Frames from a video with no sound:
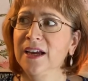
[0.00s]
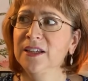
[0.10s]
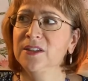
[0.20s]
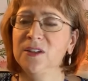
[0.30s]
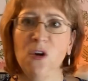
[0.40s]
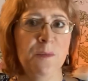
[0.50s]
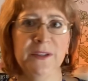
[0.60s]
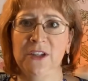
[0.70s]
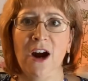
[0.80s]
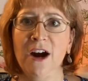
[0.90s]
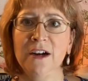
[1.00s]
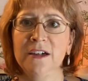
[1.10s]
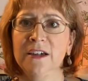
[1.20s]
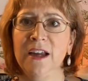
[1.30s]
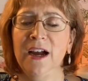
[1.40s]
so
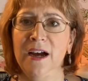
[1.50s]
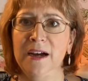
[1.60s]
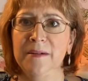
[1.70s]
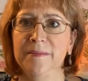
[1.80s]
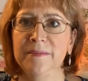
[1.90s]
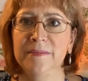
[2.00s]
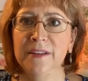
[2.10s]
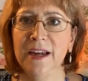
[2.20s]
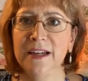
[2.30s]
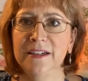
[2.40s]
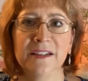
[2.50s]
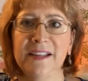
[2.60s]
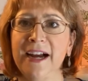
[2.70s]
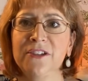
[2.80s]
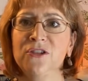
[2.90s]
bizarre and
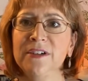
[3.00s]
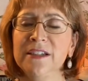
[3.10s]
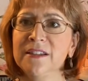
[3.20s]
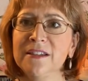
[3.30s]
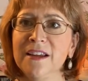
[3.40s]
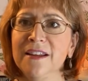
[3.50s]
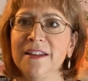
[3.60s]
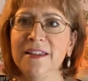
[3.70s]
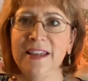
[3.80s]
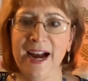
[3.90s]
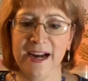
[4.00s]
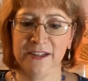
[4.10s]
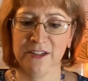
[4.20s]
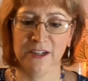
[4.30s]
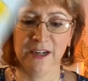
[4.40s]
disastrous
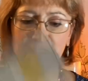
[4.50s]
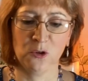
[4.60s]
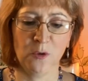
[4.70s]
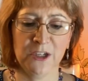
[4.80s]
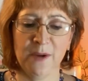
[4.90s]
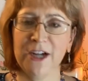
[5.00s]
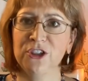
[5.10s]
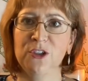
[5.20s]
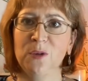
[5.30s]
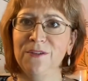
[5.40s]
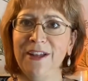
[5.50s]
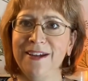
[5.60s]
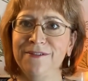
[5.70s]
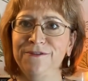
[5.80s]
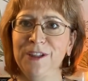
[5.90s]
that it's going to actually sort of
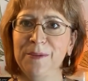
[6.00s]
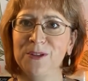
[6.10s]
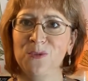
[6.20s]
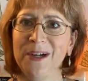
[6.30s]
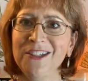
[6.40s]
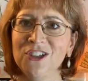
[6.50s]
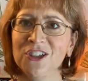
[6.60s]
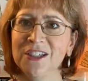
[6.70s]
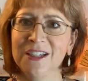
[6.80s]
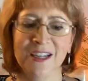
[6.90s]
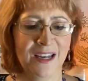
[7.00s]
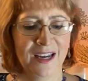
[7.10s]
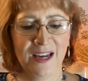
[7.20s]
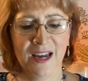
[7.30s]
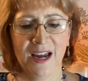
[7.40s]
like flip a switch.
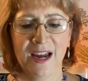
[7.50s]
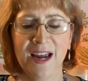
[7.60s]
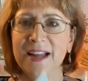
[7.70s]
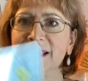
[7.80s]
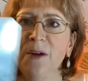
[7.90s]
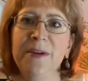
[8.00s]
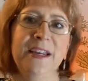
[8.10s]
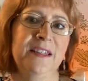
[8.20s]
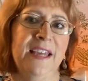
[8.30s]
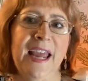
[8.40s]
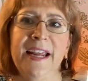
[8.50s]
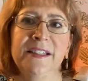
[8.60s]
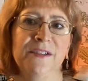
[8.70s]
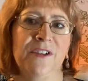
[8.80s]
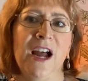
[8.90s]
And then we get the
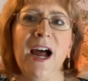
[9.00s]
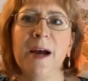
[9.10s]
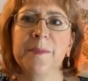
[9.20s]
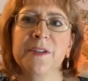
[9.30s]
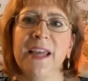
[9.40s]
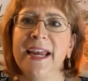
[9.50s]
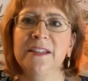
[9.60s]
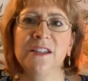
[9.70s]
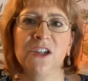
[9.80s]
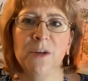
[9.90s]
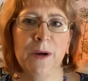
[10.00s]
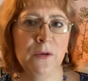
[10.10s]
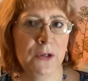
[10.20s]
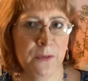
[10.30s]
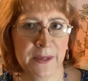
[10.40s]
Ace of Cups. Aces are
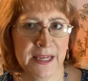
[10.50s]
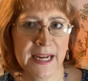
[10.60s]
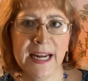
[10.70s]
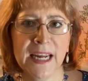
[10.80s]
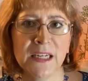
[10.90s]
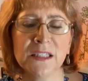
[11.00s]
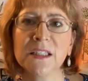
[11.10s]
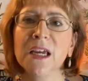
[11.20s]
about new beginnings.